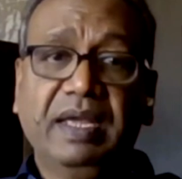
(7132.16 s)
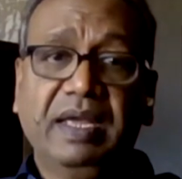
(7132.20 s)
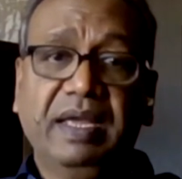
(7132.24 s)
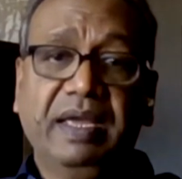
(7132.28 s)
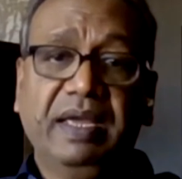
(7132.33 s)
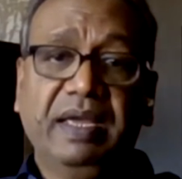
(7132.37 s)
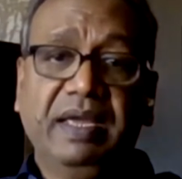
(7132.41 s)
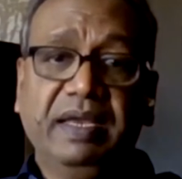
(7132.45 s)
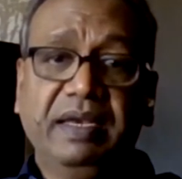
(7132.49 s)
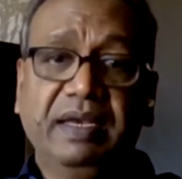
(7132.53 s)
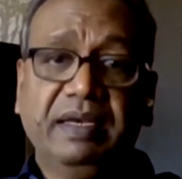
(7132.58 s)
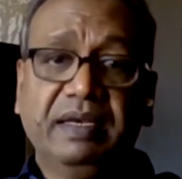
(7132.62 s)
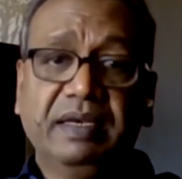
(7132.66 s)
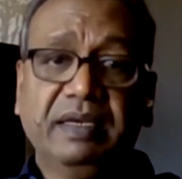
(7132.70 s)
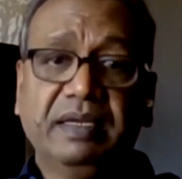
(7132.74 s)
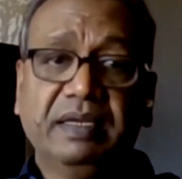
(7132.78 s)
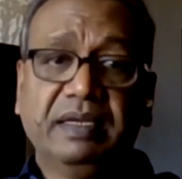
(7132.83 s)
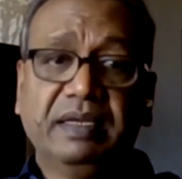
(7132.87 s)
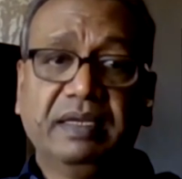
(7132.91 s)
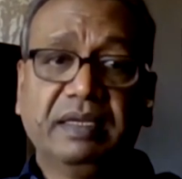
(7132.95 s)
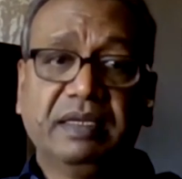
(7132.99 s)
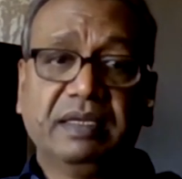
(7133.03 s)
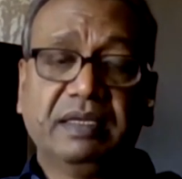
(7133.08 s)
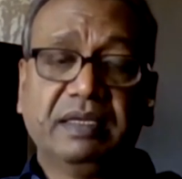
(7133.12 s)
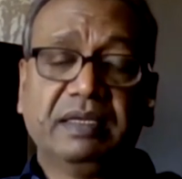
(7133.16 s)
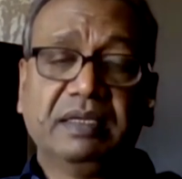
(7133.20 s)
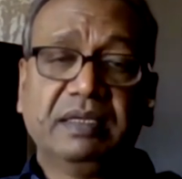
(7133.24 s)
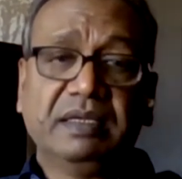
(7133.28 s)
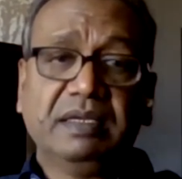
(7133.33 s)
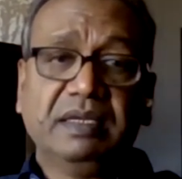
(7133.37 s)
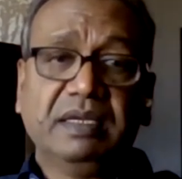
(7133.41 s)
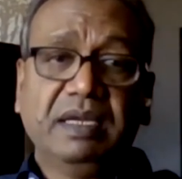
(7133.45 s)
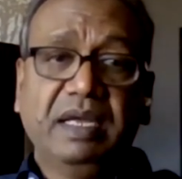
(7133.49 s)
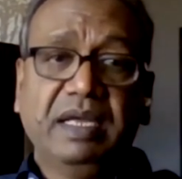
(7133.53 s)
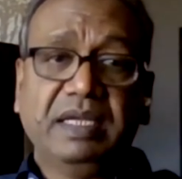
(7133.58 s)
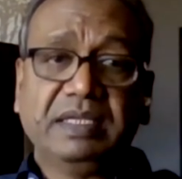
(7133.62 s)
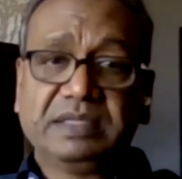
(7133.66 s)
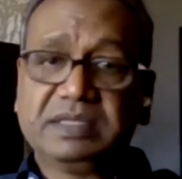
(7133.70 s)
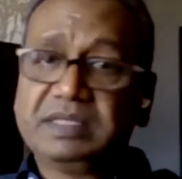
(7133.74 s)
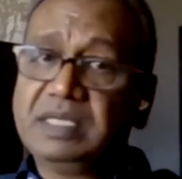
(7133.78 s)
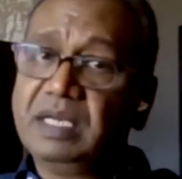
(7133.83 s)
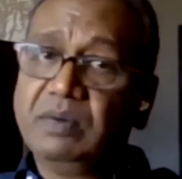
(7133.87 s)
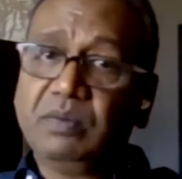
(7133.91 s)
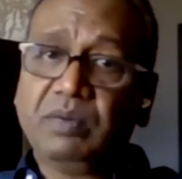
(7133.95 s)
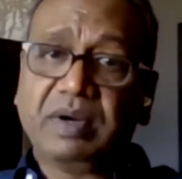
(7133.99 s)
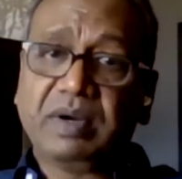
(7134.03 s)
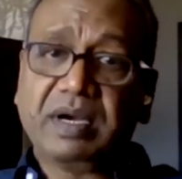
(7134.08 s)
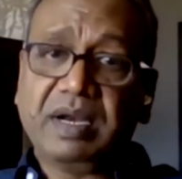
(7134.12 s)
and uh, and
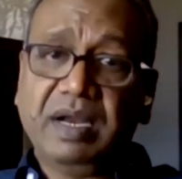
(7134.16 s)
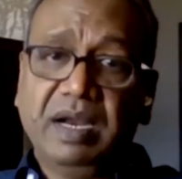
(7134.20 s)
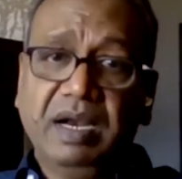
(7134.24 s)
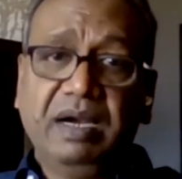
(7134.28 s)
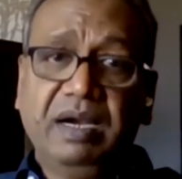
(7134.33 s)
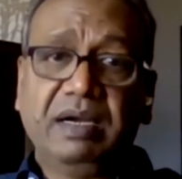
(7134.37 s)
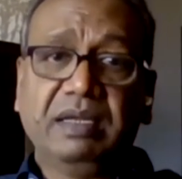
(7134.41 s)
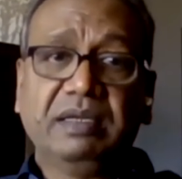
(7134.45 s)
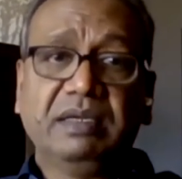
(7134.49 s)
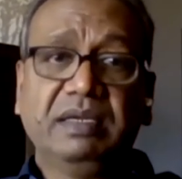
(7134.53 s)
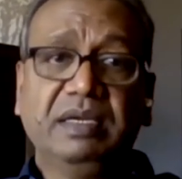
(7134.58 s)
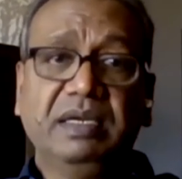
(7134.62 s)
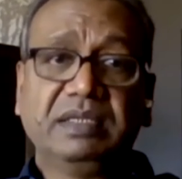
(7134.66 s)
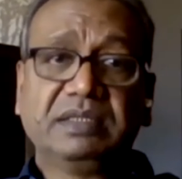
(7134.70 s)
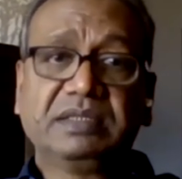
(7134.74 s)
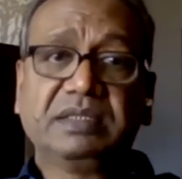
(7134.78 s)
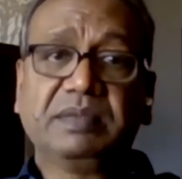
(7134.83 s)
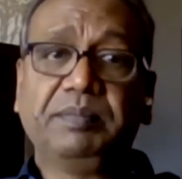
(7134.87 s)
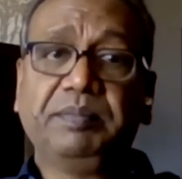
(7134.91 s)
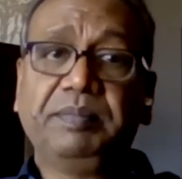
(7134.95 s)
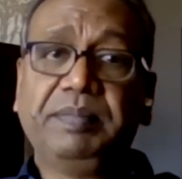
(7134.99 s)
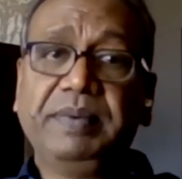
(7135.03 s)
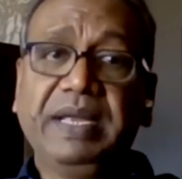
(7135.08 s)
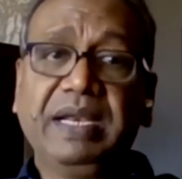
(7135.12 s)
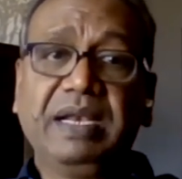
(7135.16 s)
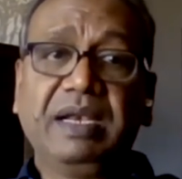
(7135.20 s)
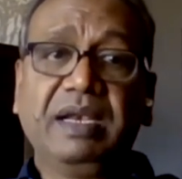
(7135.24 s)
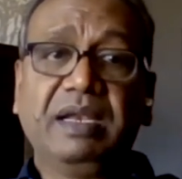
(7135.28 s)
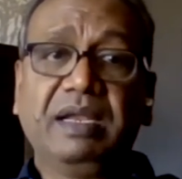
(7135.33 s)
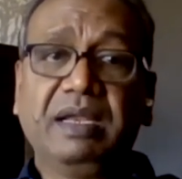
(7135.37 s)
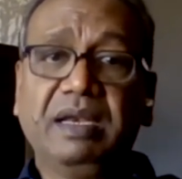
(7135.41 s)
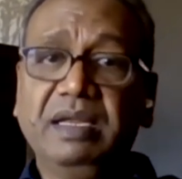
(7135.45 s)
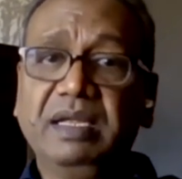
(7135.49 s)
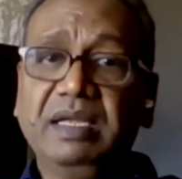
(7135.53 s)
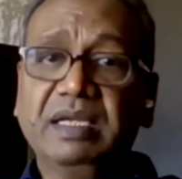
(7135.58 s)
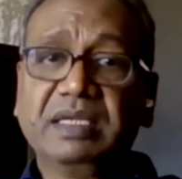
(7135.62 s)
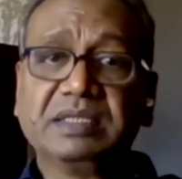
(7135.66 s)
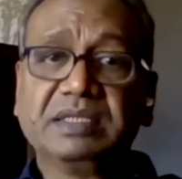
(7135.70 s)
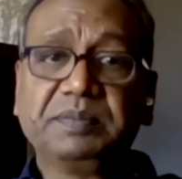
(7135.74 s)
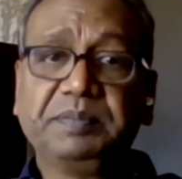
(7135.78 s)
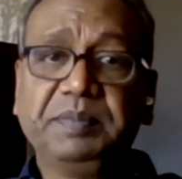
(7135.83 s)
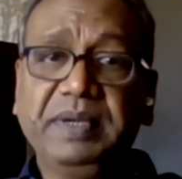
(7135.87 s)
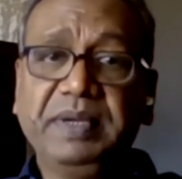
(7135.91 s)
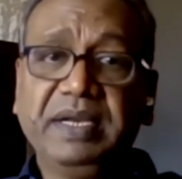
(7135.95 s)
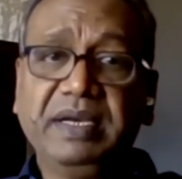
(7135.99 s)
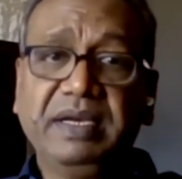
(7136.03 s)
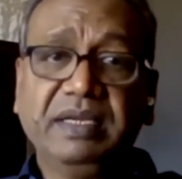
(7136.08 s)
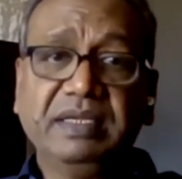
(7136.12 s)
still work hard. It's a big learning
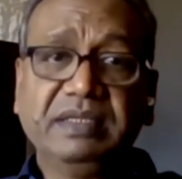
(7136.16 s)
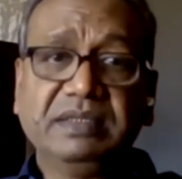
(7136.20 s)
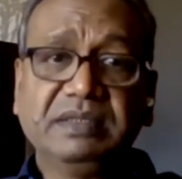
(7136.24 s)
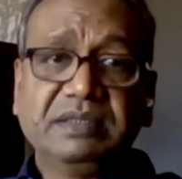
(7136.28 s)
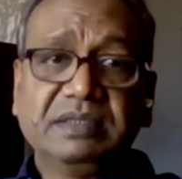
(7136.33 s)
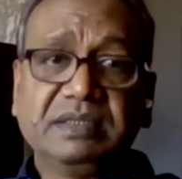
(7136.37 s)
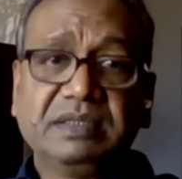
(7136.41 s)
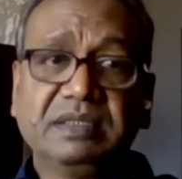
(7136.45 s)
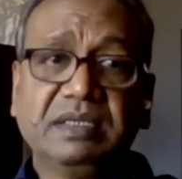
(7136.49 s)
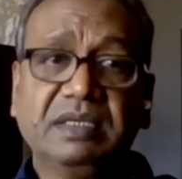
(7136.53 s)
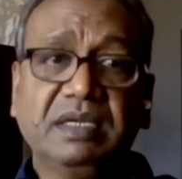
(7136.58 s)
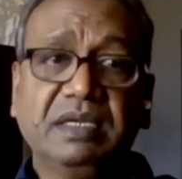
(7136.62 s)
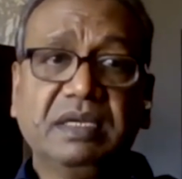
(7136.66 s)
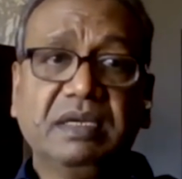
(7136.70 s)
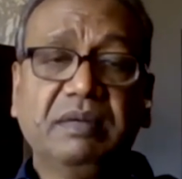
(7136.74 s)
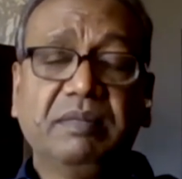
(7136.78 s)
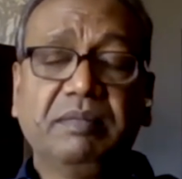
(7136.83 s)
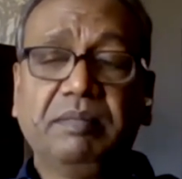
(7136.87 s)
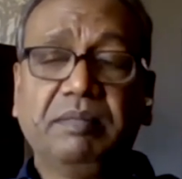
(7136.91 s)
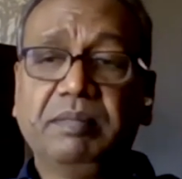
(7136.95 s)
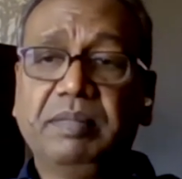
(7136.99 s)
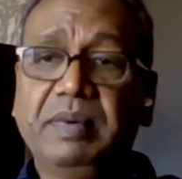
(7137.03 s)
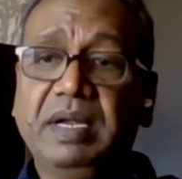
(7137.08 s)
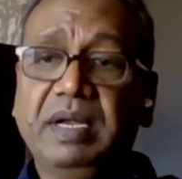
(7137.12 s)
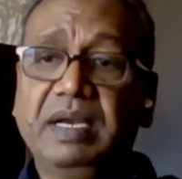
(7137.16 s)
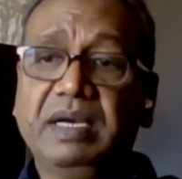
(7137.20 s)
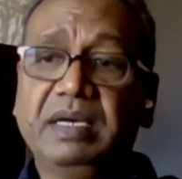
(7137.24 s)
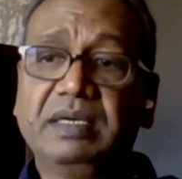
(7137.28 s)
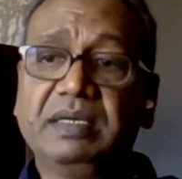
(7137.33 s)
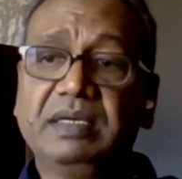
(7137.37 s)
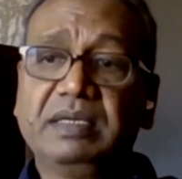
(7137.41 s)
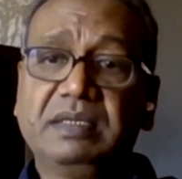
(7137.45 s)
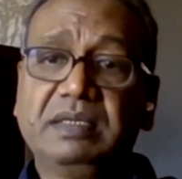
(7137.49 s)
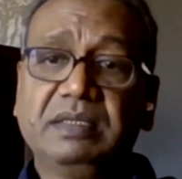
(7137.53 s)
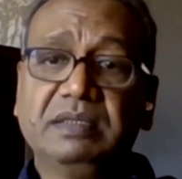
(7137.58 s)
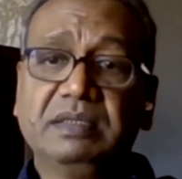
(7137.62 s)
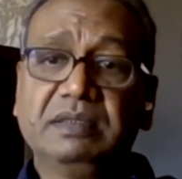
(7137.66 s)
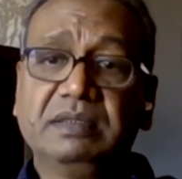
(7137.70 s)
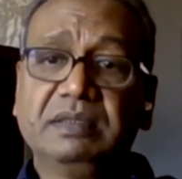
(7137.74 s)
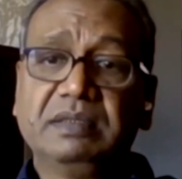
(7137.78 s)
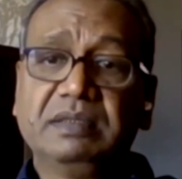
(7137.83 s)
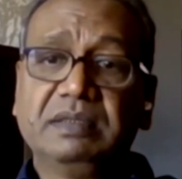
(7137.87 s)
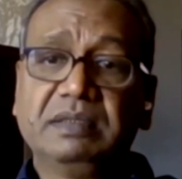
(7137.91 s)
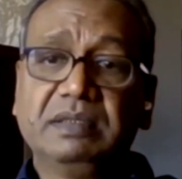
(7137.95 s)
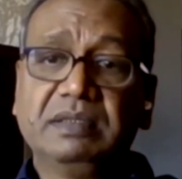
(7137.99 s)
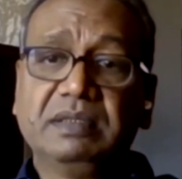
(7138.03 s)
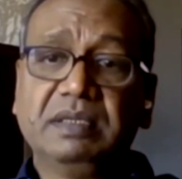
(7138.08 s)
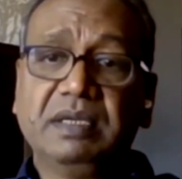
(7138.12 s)
experience, but
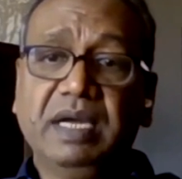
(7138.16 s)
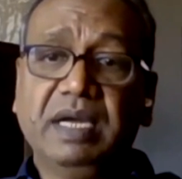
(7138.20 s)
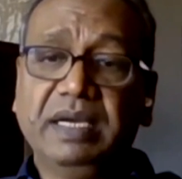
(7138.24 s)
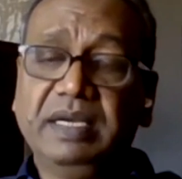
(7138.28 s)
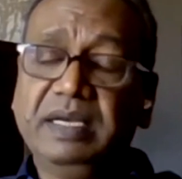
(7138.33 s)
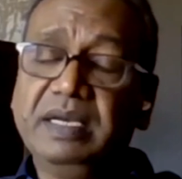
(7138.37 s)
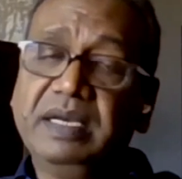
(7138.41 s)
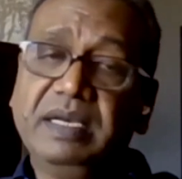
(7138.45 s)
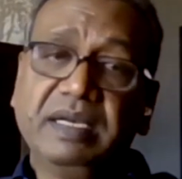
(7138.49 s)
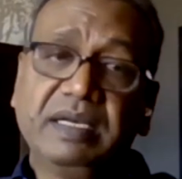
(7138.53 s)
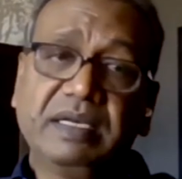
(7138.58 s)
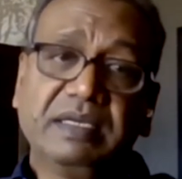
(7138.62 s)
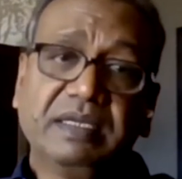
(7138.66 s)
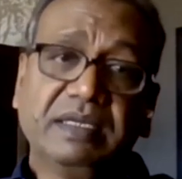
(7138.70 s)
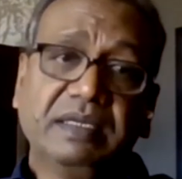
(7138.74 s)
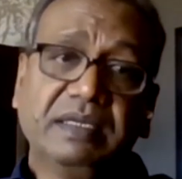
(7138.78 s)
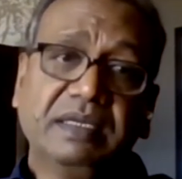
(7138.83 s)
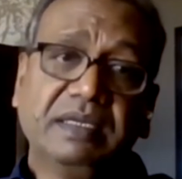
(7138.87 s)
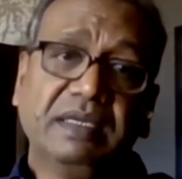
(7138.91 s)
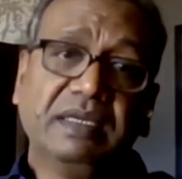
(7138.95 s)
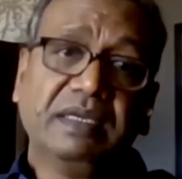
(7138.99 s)
I did it.